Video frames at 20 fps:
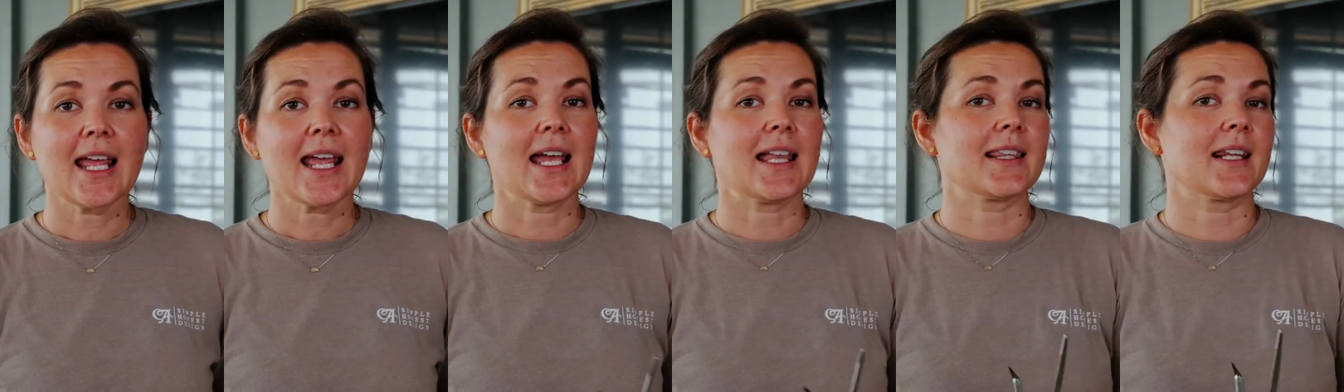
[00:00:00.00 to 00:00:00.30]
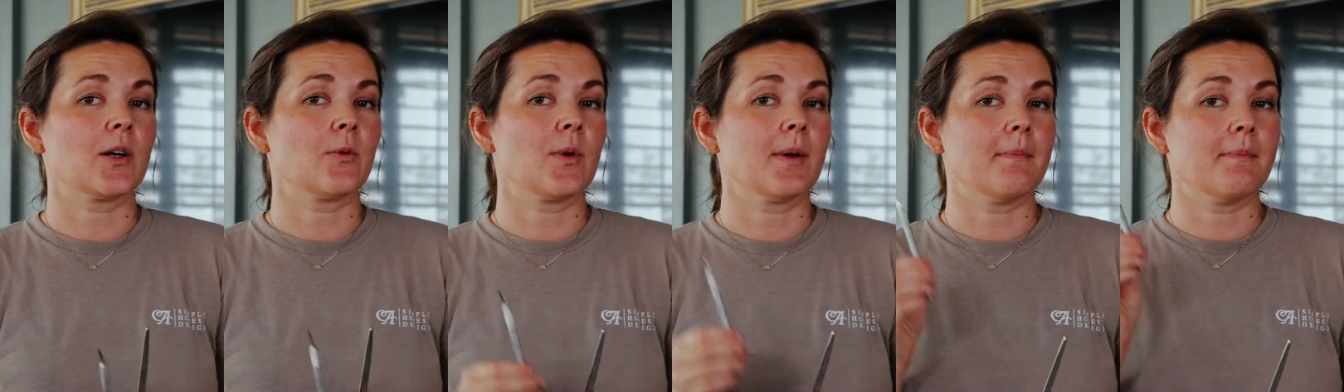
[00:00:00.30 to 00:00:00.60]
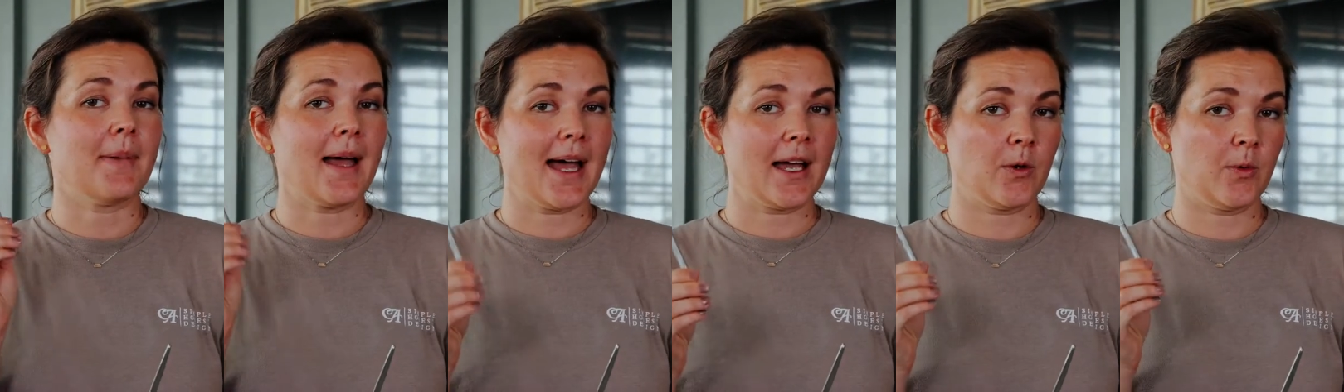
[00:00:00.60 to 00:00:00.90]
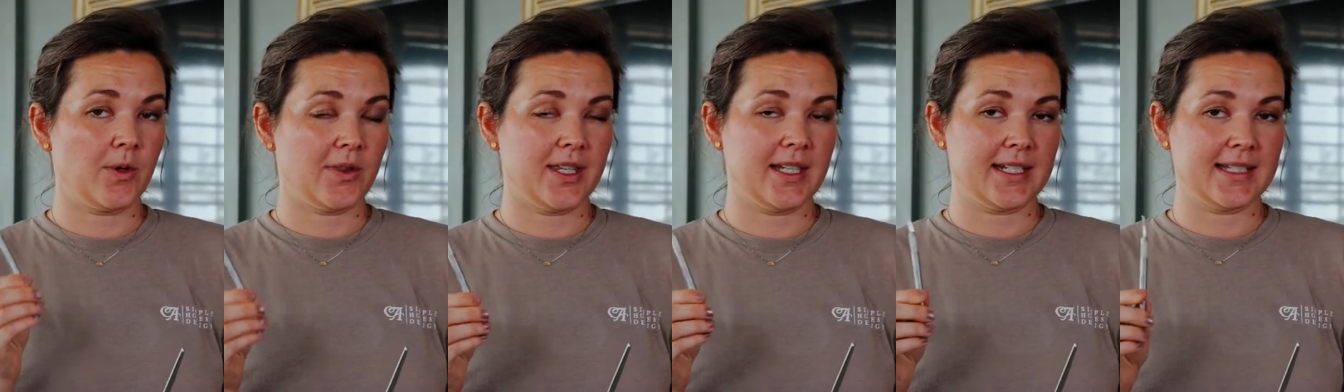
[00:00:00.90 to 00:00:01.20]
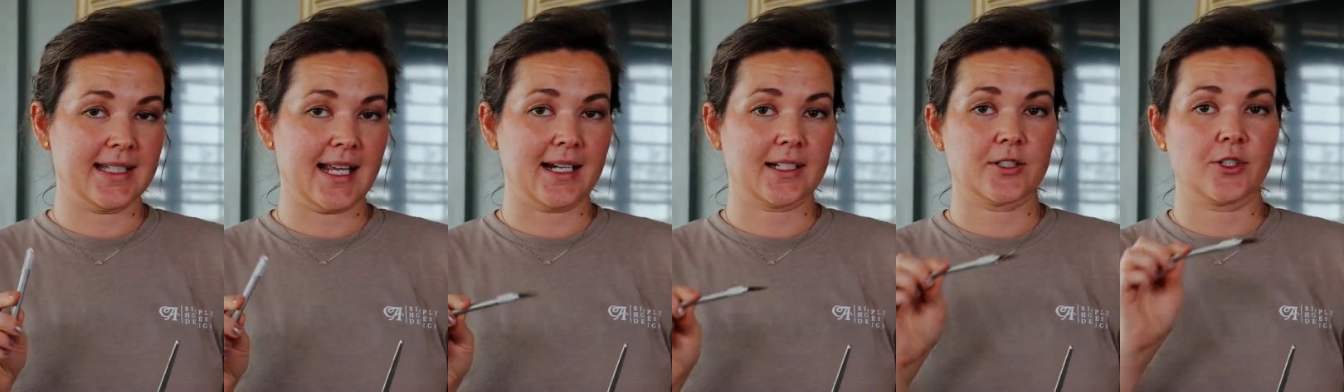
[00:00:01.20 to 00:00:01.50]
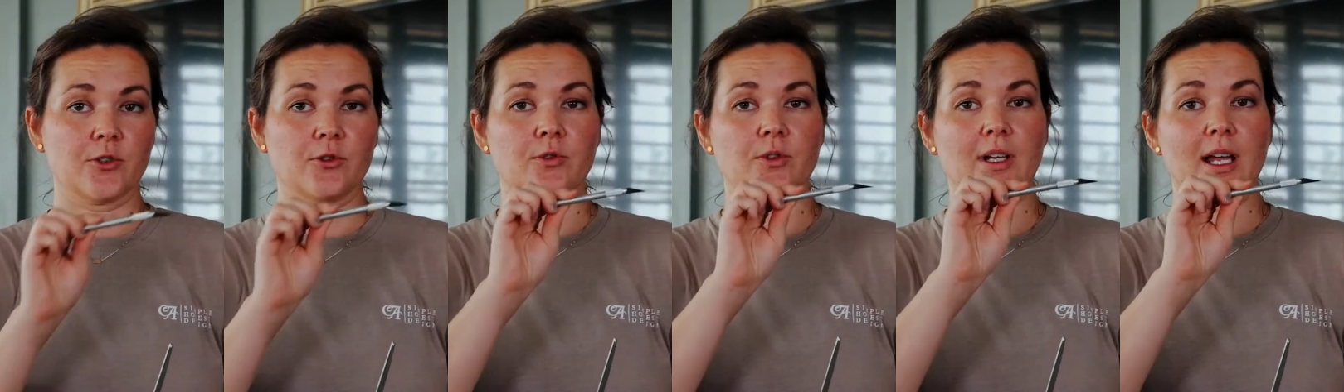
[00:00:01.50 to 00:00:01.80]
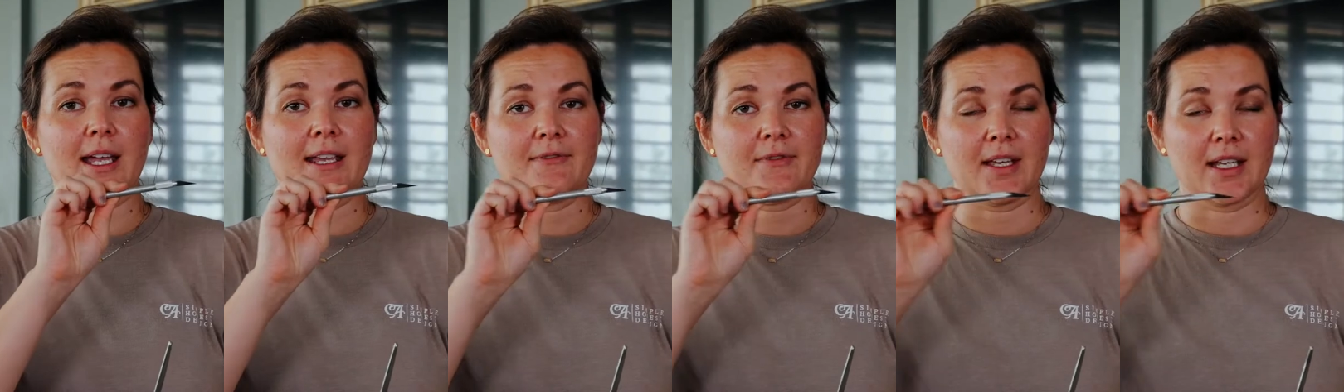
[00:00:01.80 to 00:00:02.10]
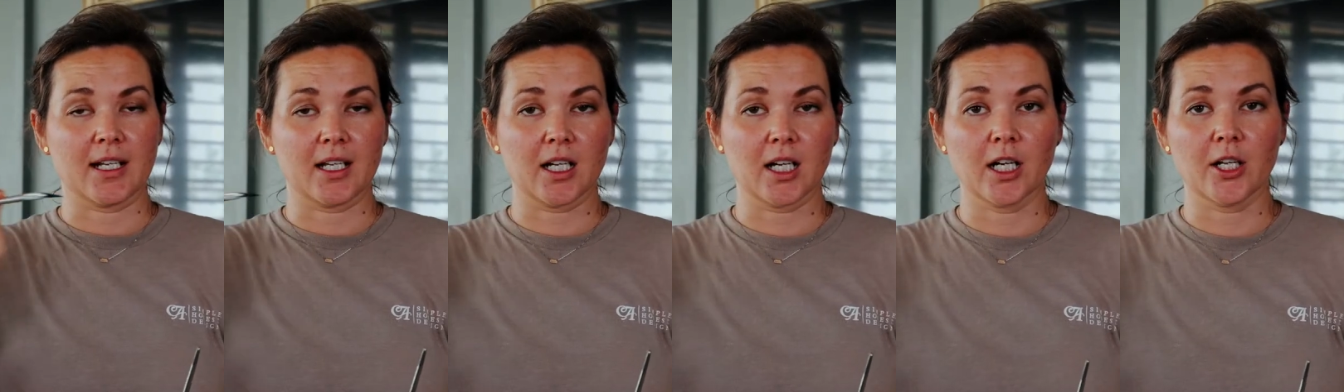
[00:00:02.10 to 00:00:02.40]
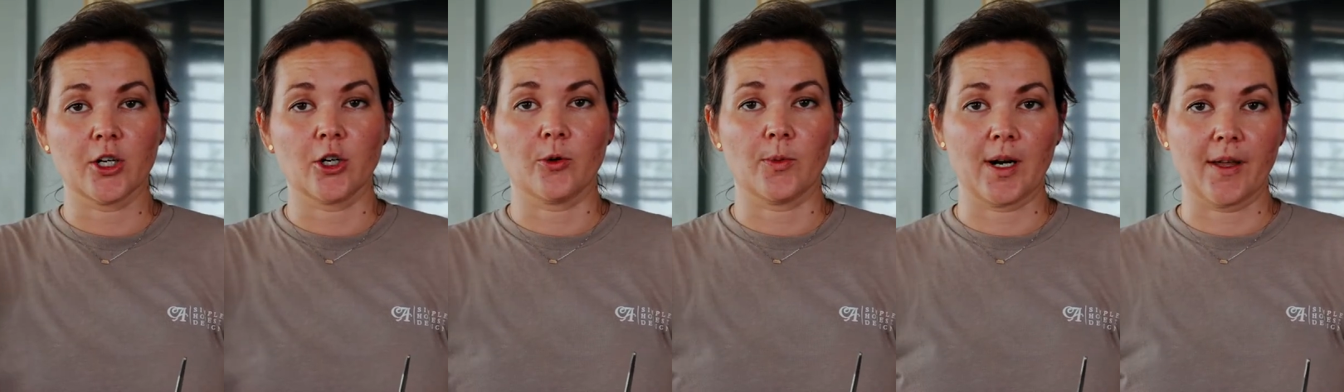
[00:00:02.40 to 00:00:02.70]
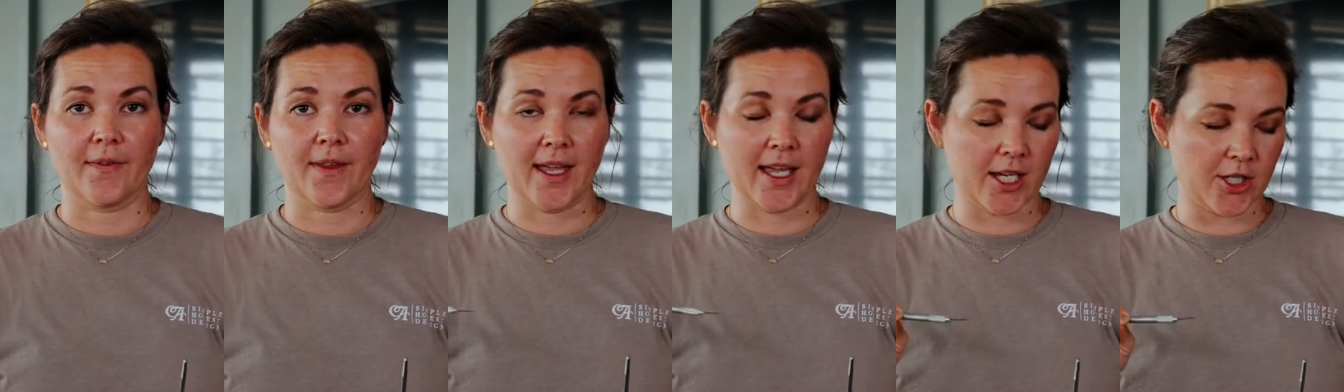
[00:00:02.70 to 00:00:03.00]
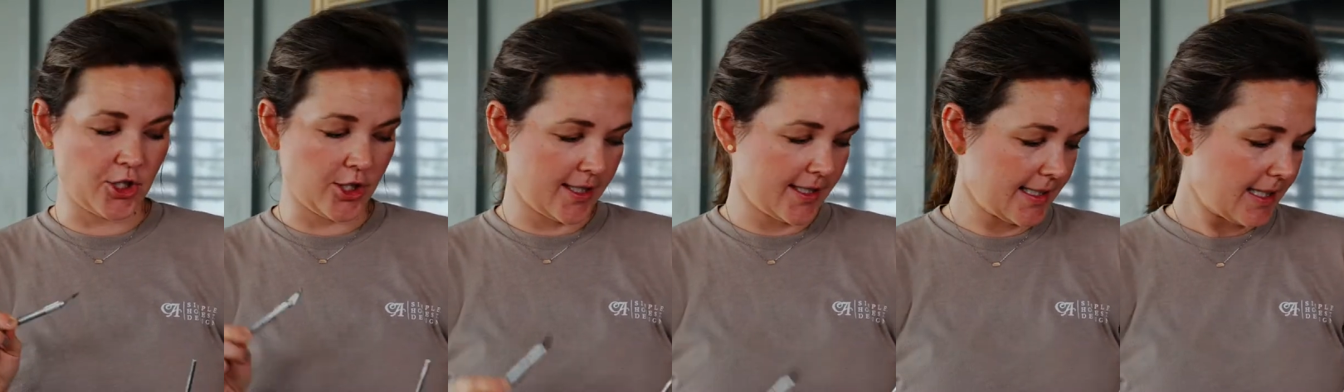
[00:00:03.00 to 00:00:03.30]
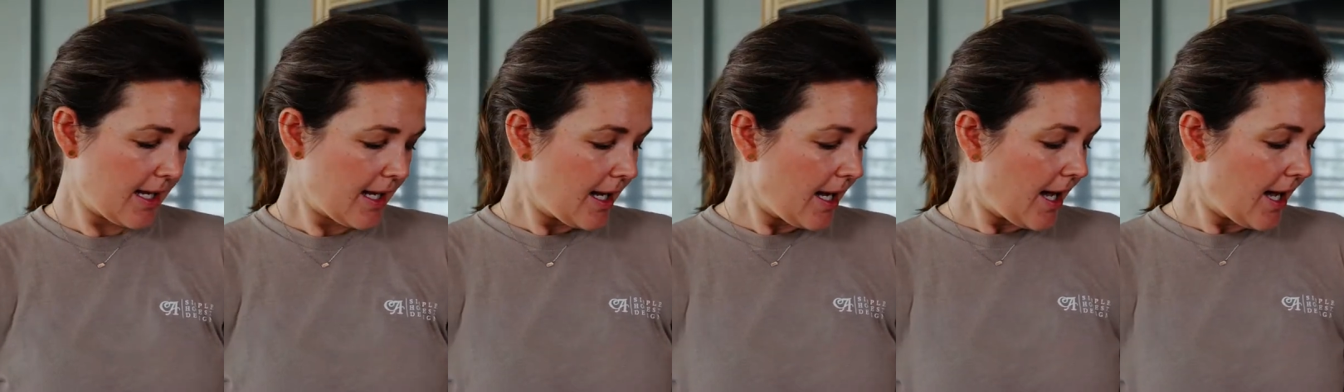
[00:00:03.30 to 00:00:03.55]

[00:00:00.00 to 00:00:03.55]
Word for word: and then I went back with an X-Acto knife and cut around the edges.